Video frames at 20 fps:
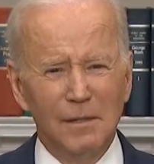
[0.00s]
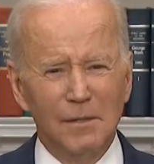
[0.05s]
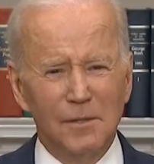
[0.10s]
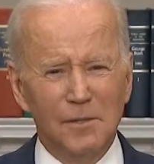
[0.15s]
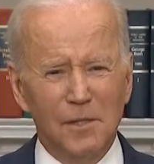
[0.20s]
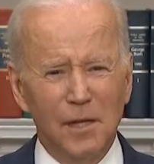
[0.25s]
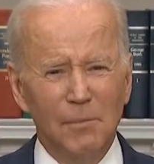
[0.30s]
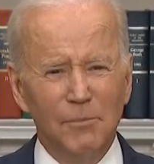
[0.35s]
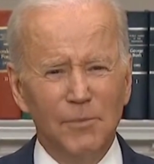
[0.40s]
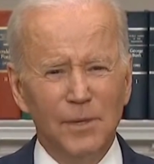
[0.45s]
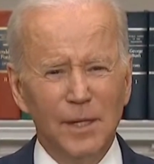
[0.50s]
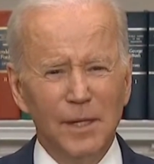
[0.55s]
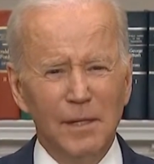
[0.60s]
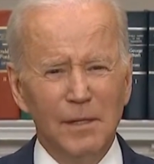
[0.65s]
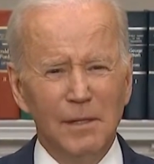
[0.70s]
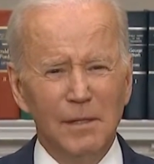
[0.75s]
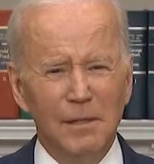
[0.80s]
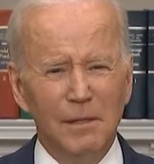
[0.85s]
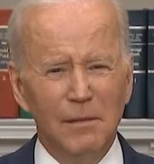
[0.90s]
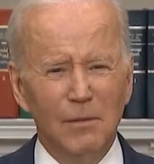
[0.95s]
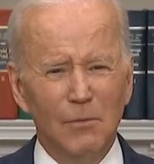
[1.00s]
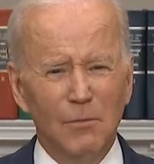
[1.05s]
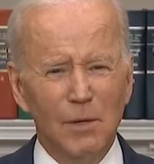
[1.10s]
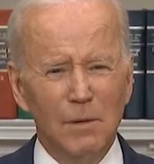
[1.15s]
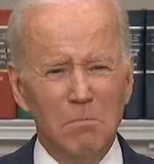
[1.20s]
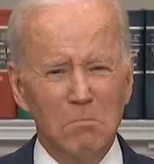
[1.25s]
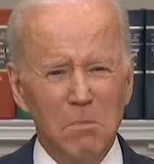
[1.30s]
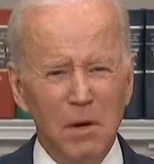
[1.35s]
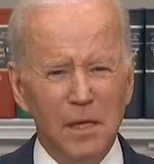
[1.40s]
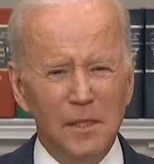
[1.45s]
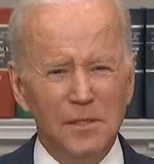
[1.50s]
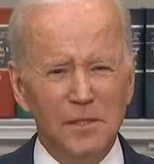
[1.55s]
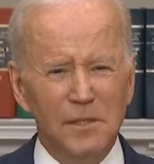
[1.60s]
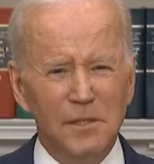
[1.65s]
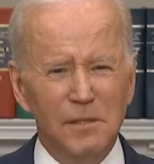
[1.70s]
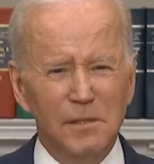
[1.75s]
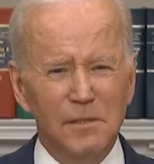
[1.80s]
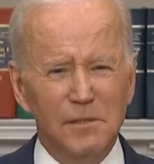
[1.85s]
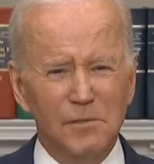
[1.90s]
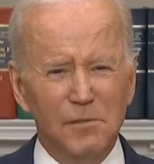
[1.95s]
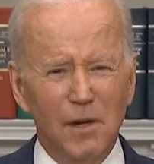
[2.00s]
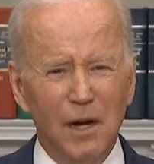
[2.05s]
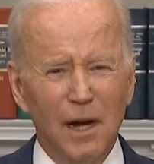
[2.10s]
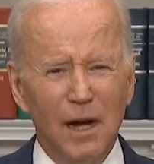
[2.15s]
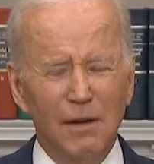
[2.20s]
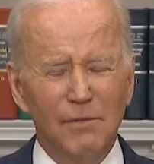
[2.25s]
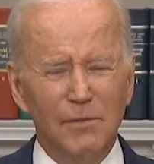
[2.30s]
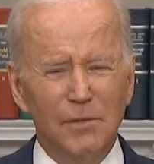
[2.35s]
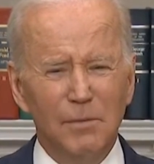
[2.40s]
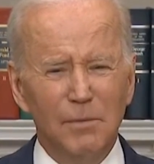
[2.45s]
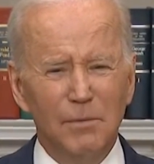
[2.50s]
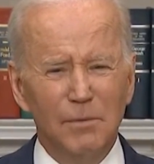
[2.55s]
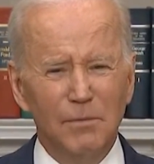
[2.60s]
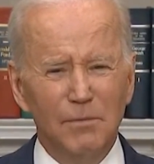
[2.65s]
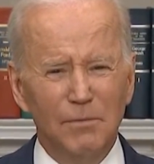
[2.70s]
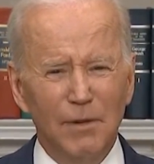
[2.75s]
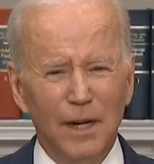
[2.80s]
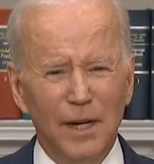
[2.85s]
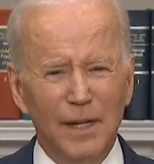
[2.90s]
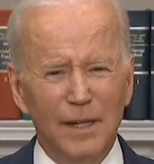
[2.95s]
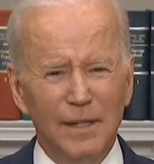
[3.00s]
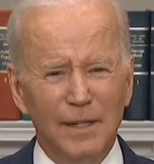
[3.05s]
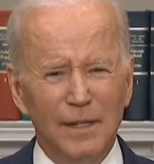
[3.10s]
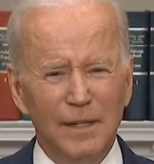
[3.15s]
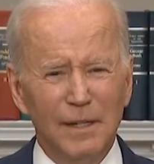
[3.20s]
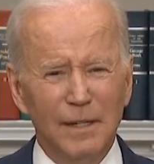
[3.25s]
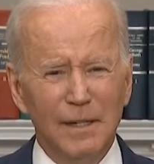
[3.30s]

something we must strive to prevent.